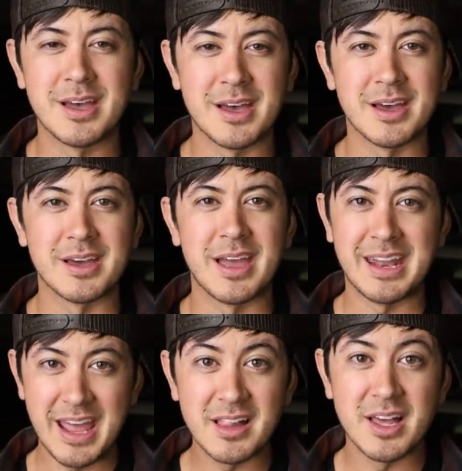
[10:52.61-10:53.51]

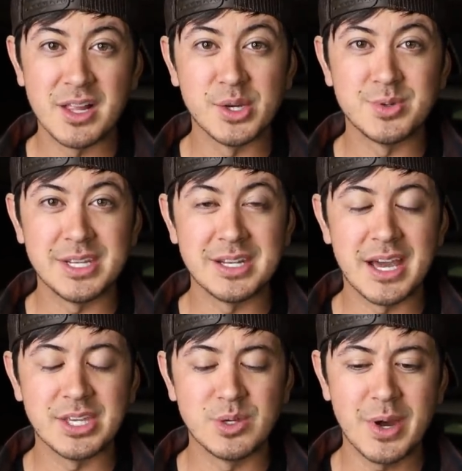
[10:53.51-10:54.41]
at
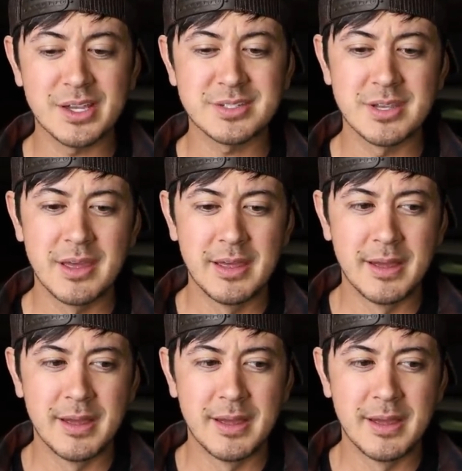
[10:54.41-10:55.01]
LLOD.US.